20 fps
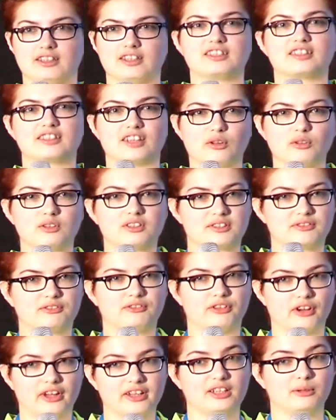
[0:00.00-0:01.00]
That sounds
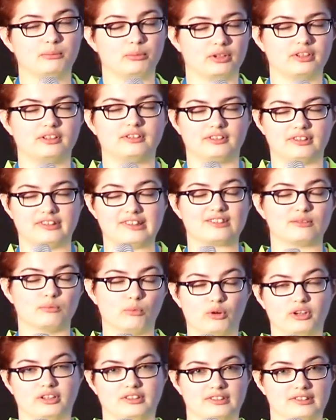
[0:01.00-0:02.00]
funny, but this
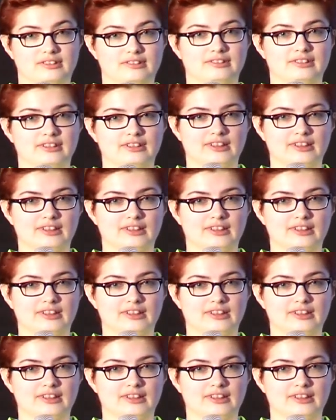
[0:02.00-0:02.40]
works.